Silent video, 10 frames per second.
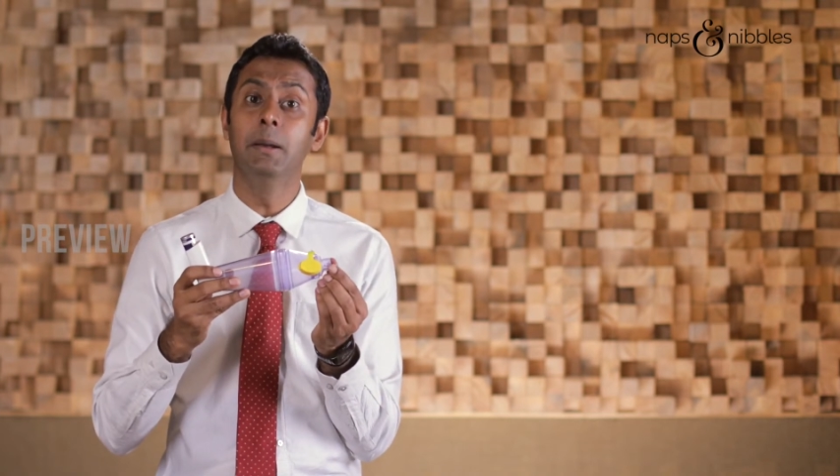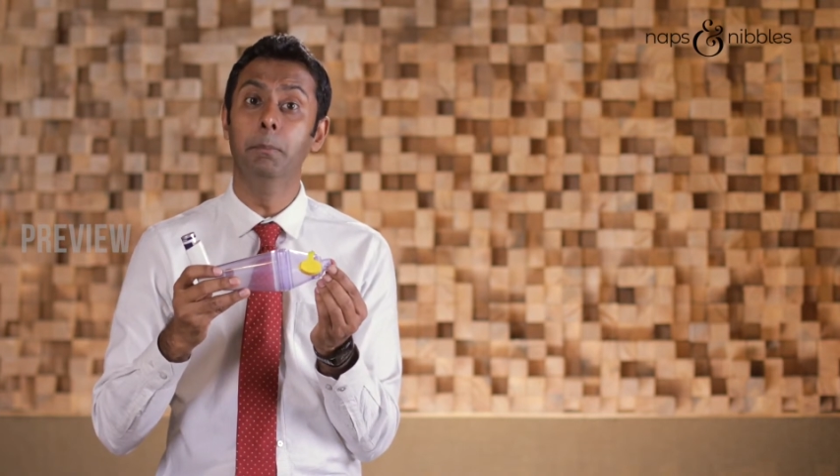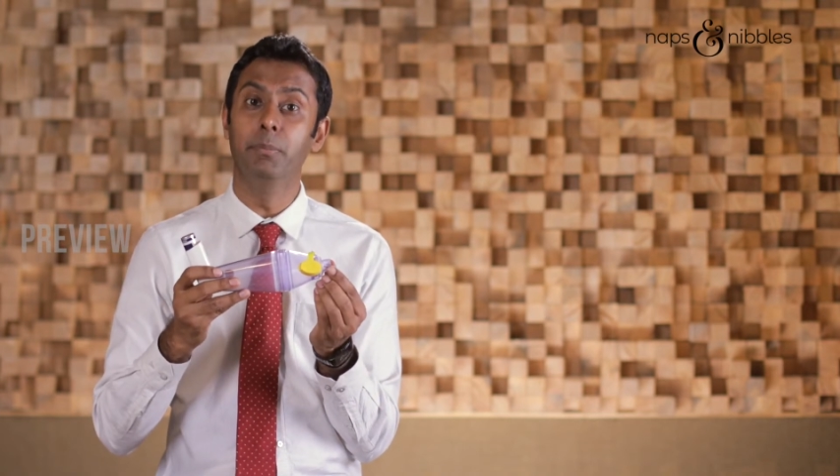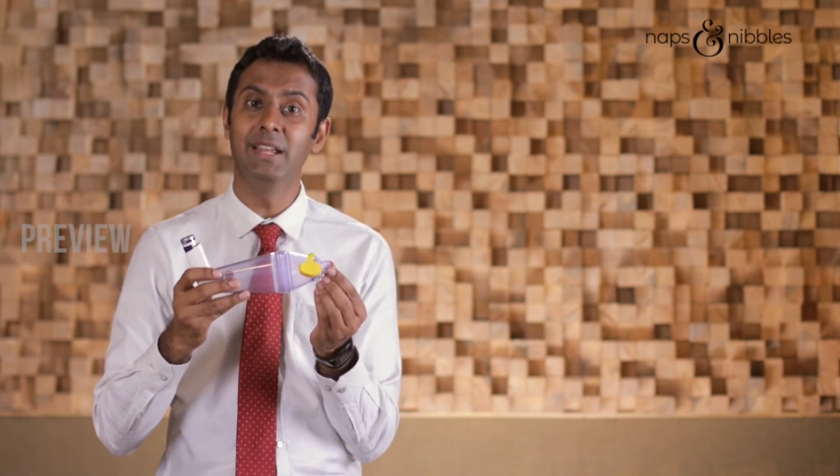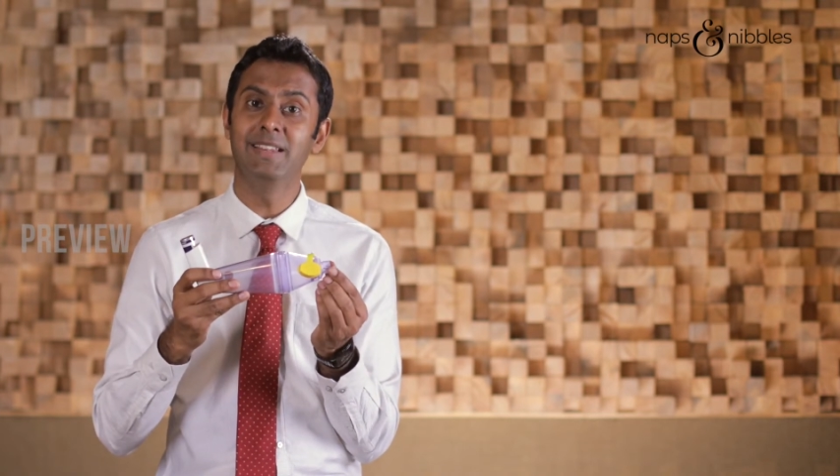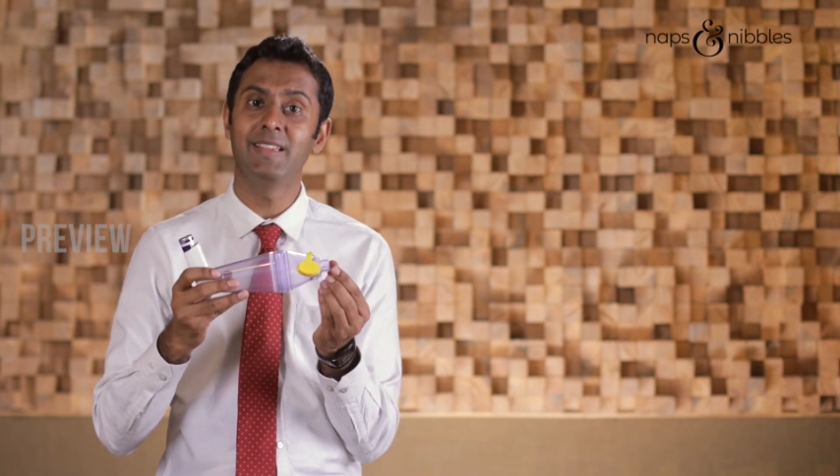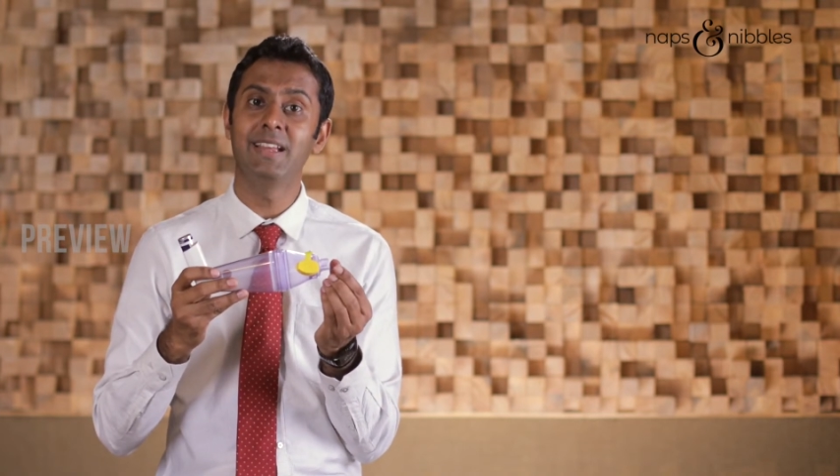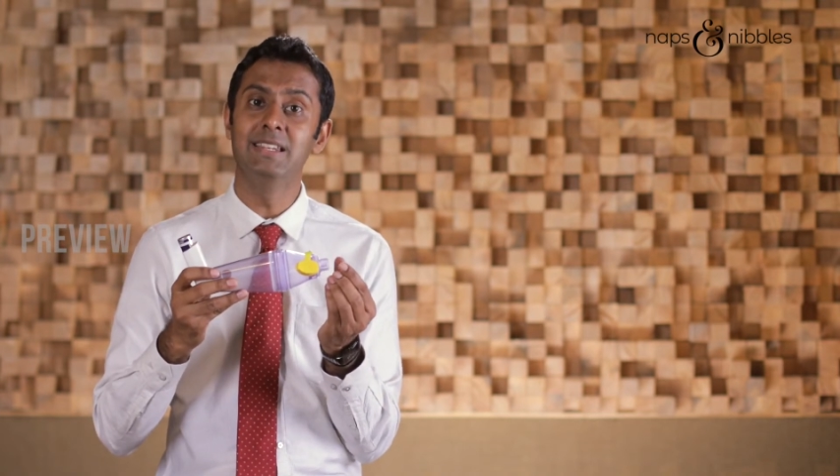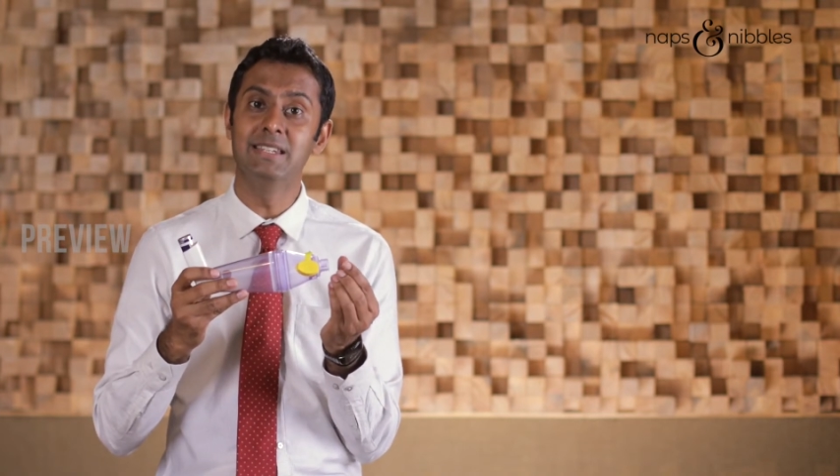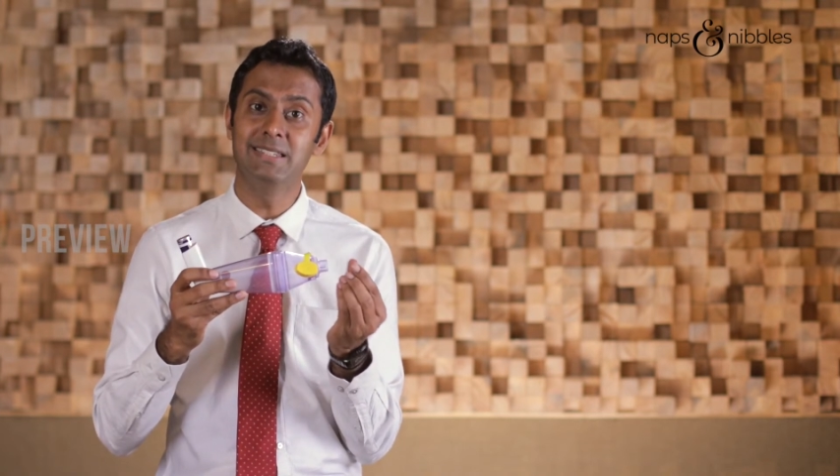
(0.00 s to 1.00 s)
breathes
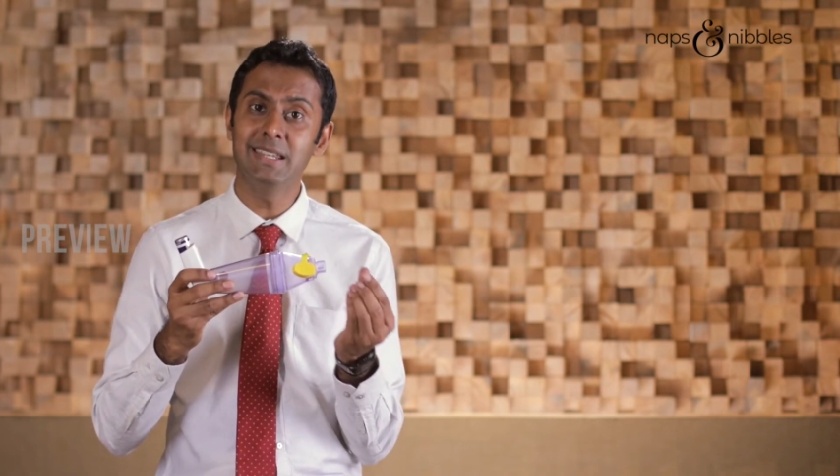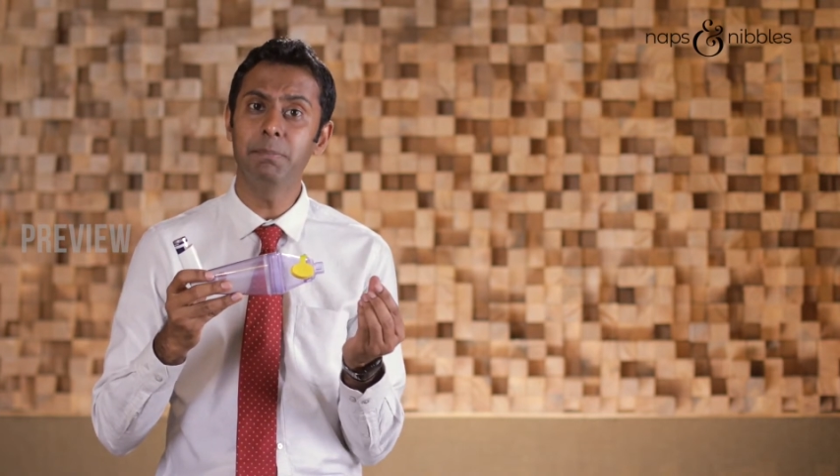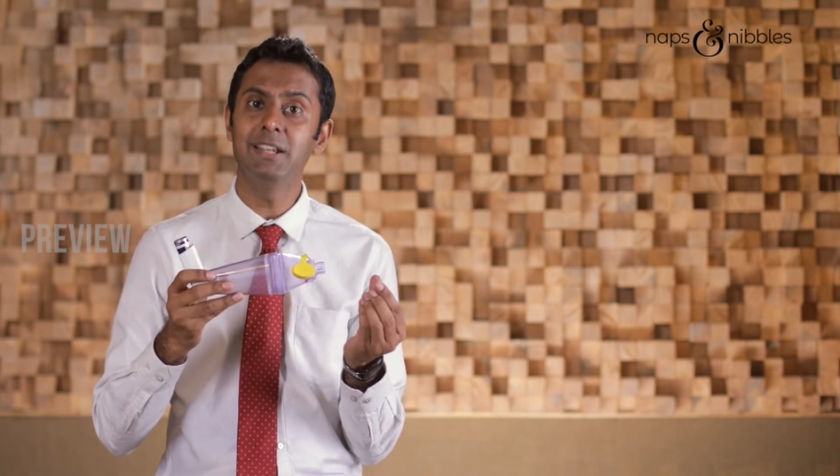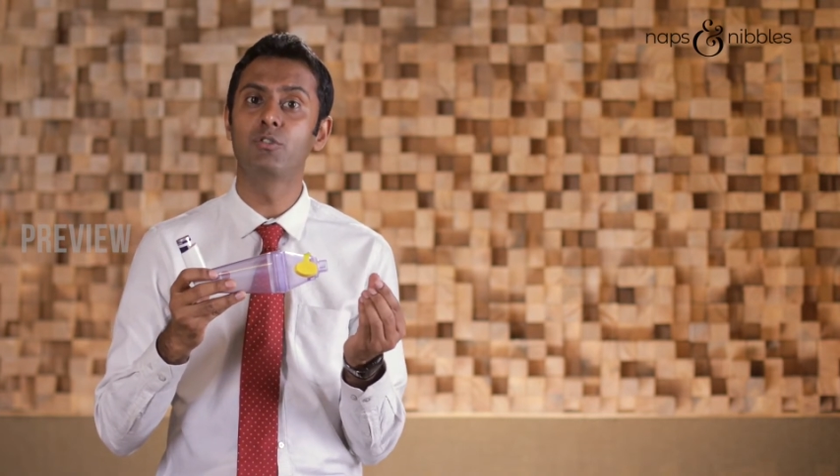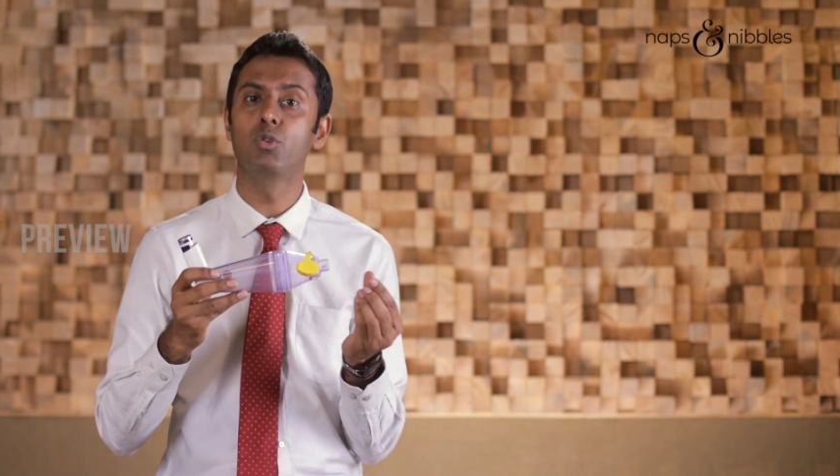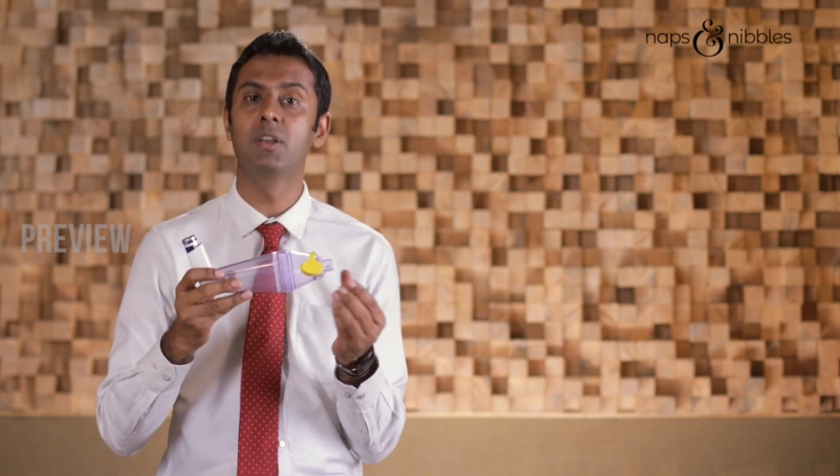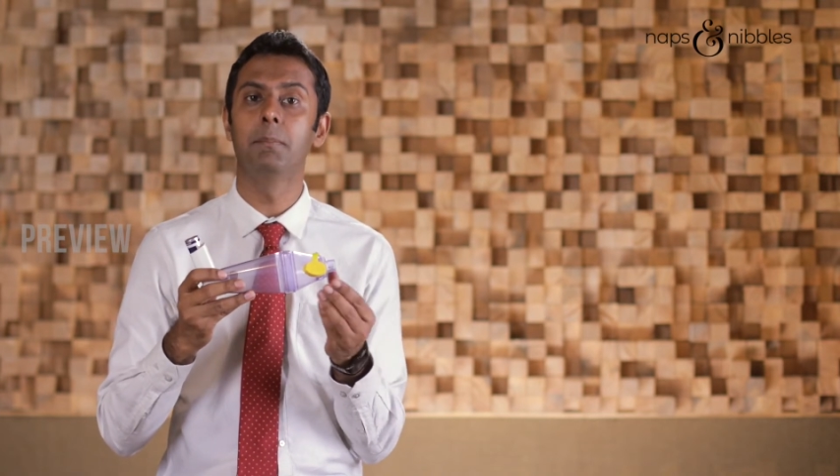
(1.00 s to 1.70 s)
in deeply through the